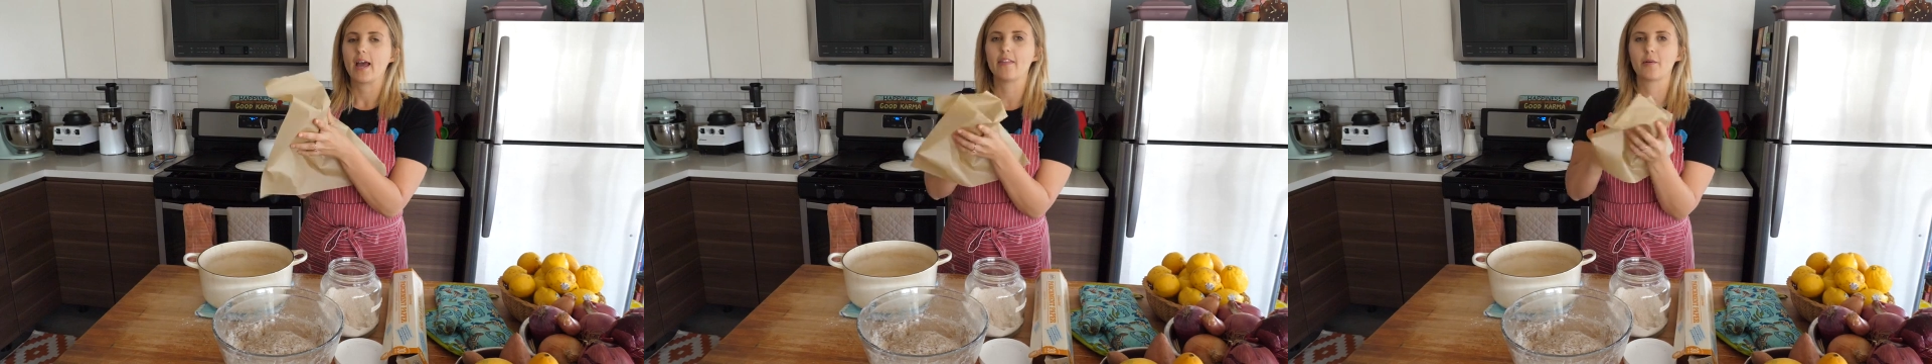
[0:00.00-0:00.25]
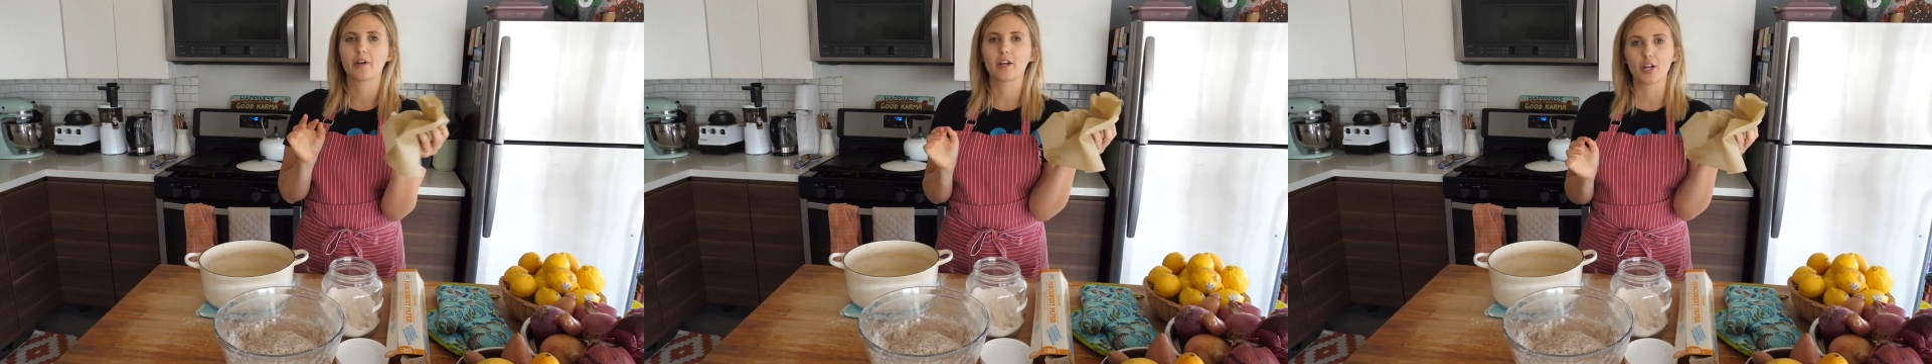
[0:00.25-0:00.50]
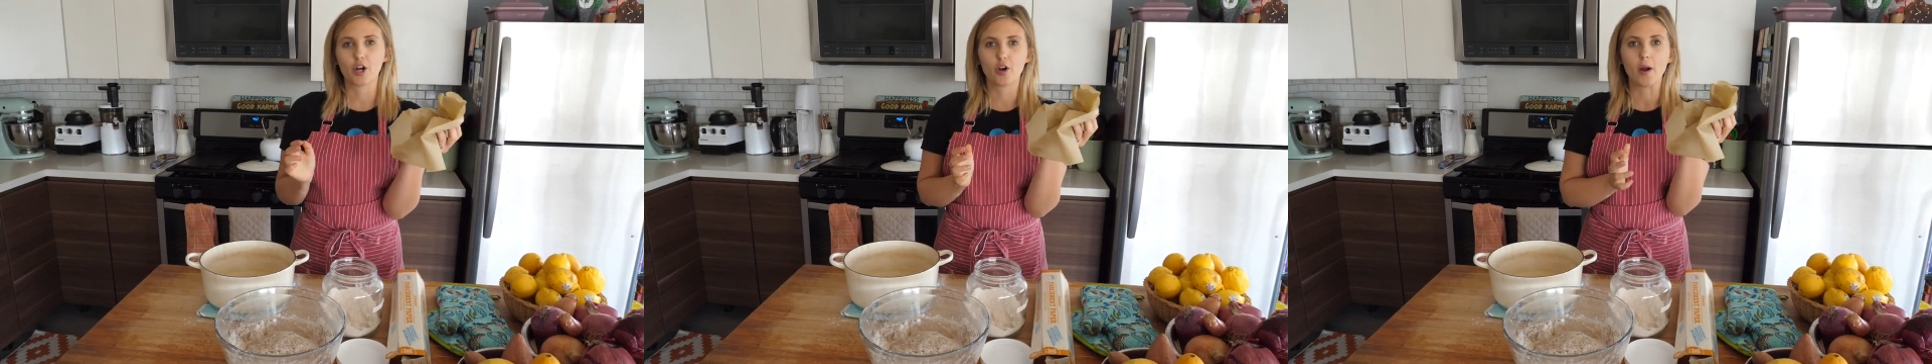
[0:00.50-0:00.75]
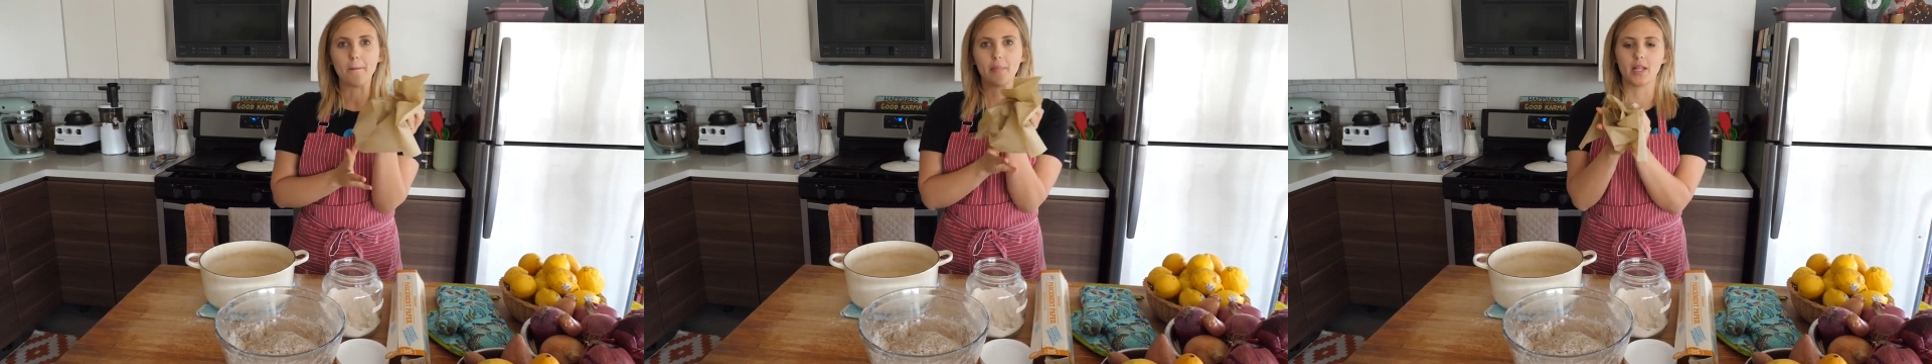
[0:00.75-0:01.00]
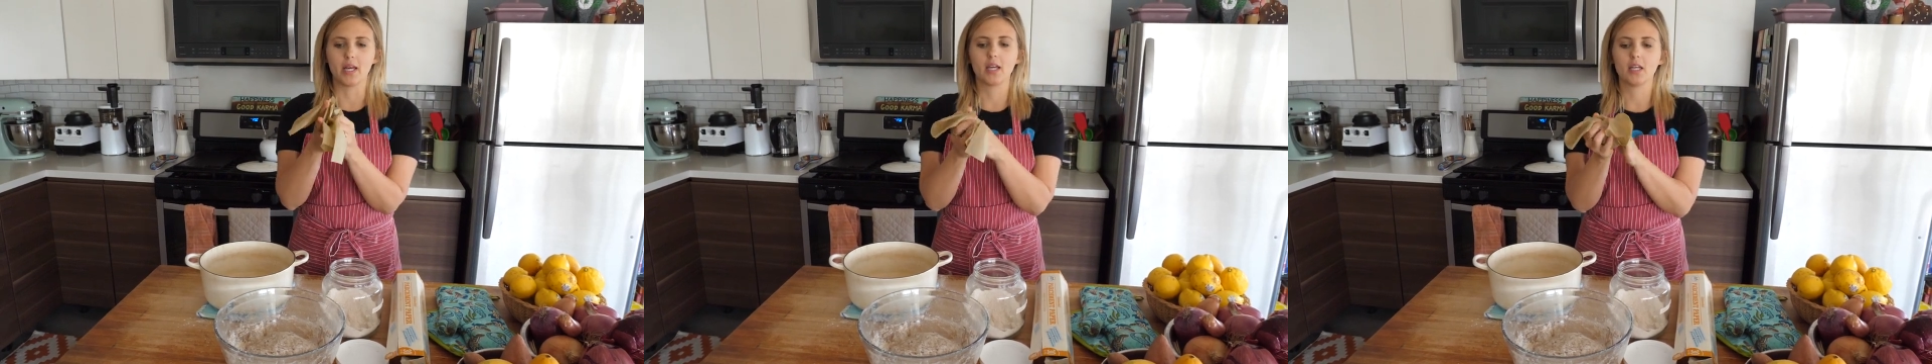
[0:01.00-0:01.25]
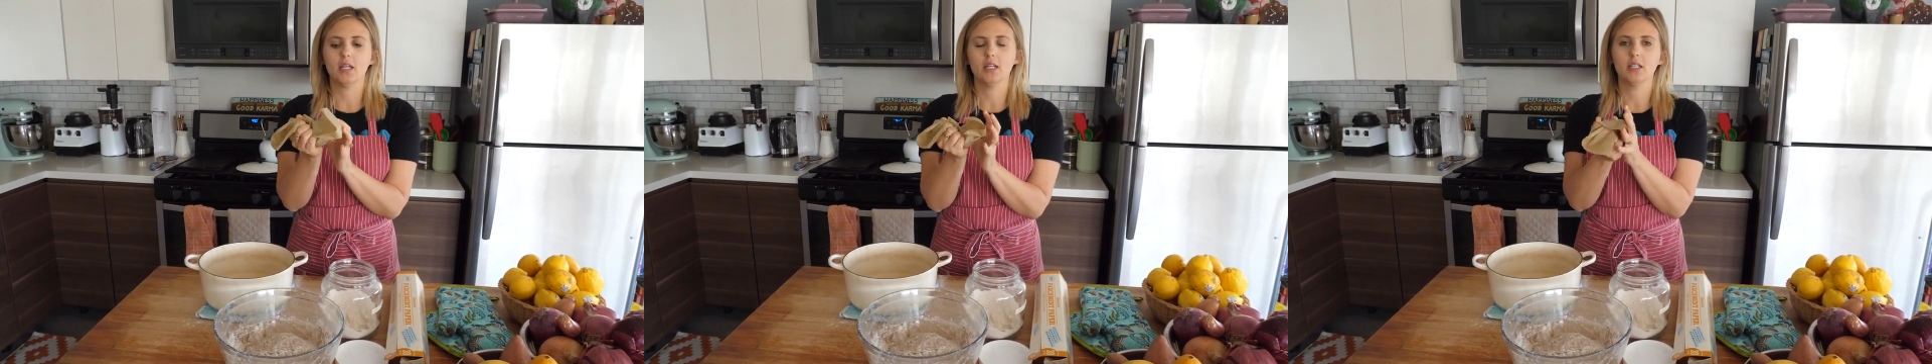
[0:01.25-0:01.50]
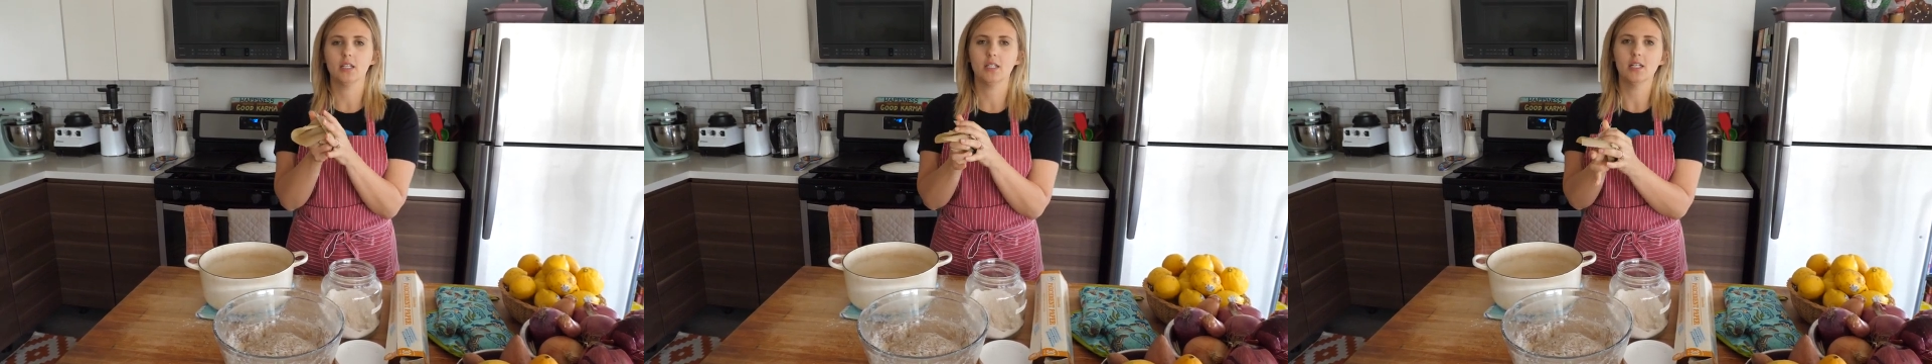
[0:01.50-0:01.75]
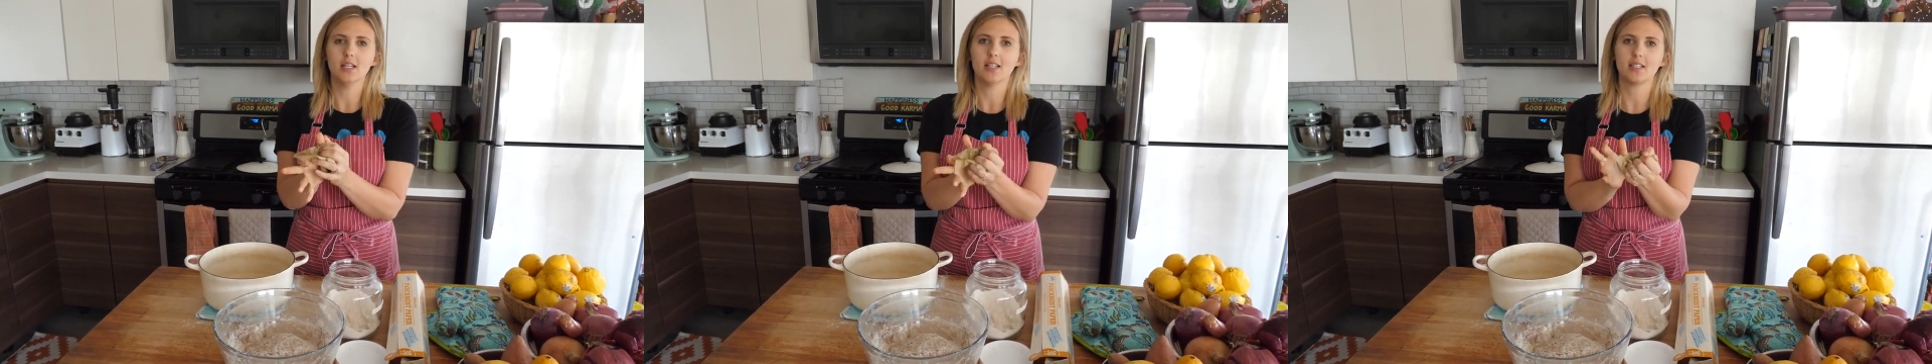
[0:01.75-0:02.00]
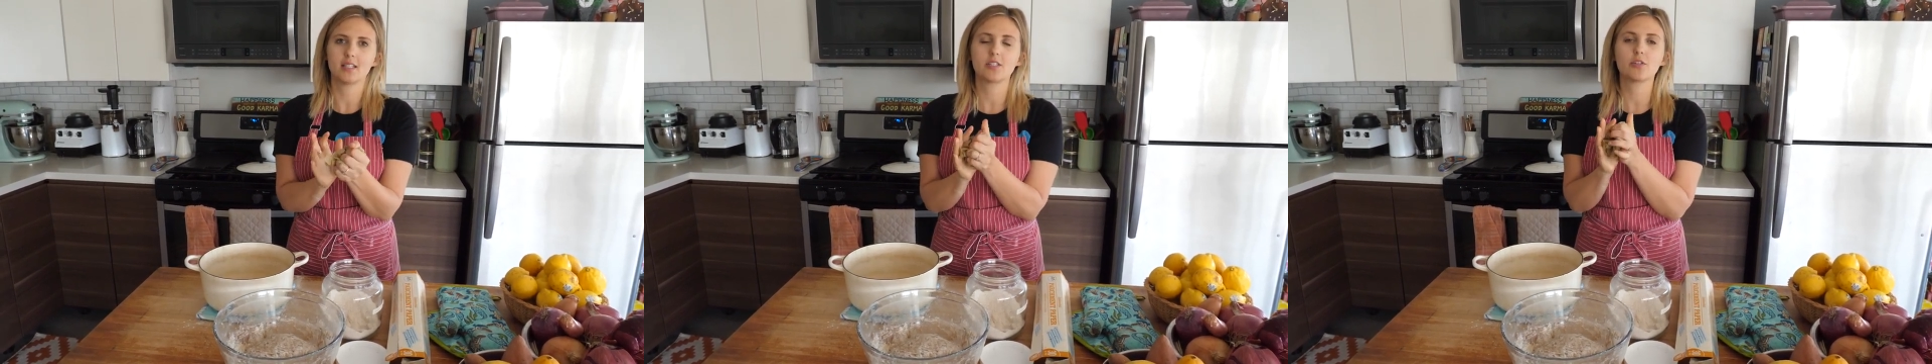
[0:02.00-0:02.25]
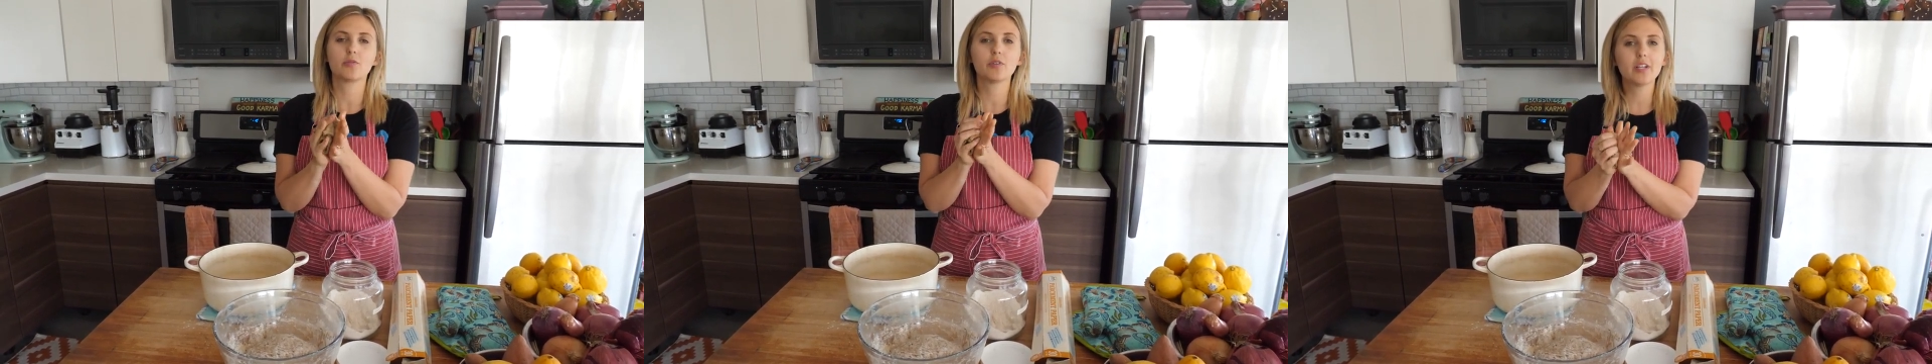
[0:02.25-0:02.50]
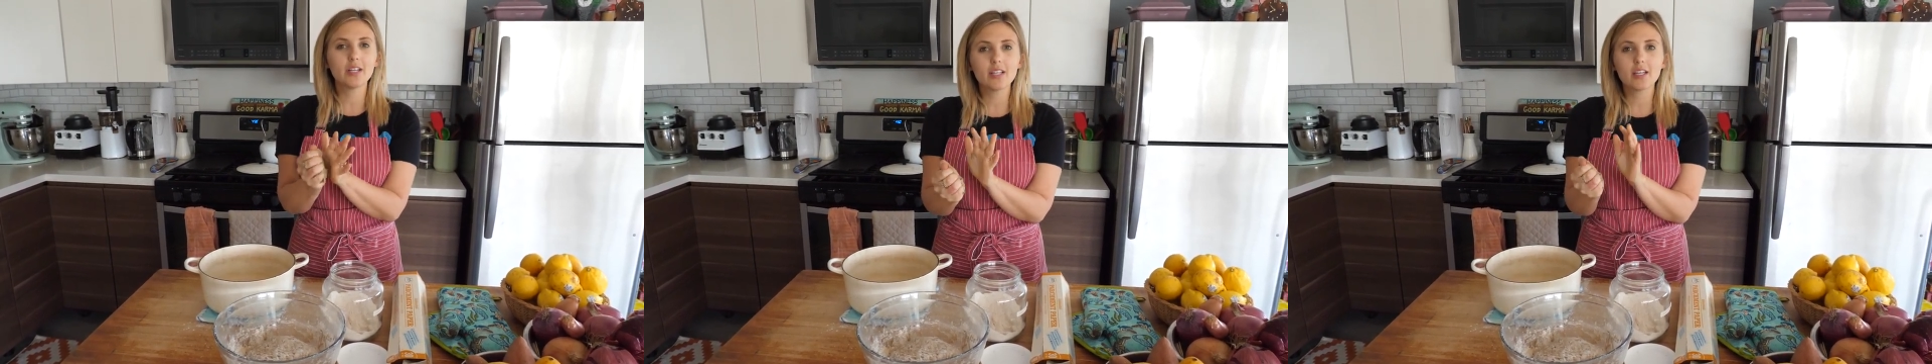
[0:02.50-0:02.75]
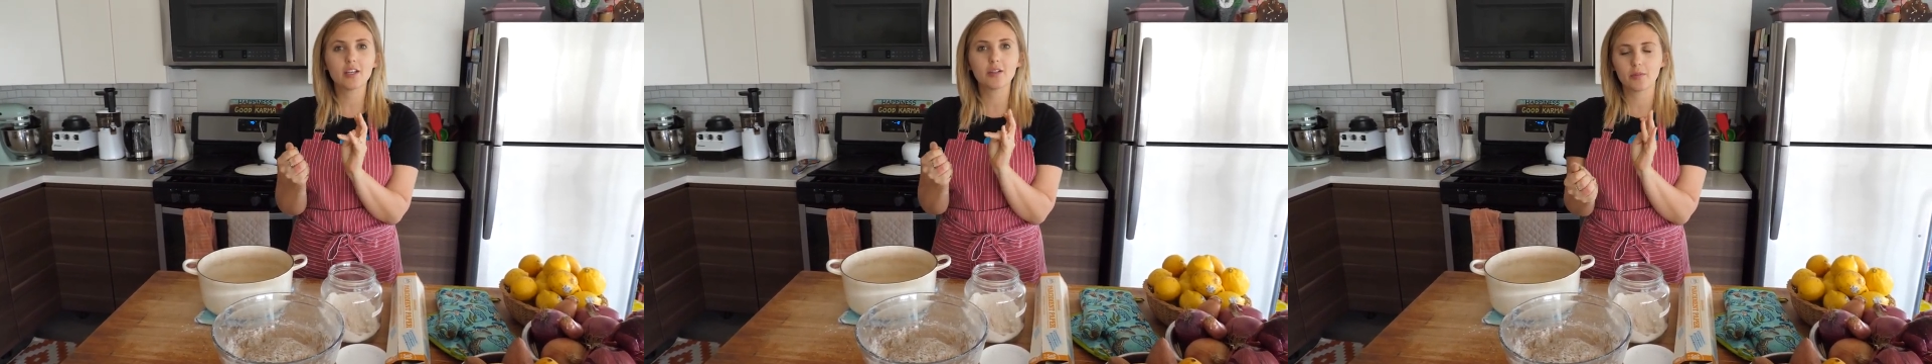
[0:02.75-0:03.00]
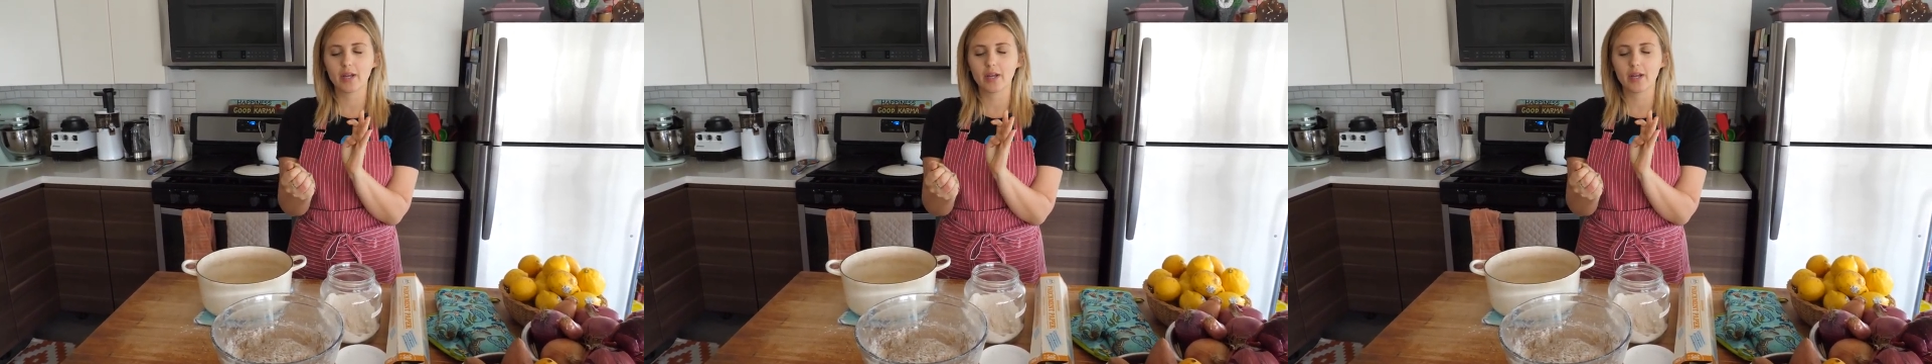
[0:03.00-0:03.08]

and then we're gonna crumple it. This is a really good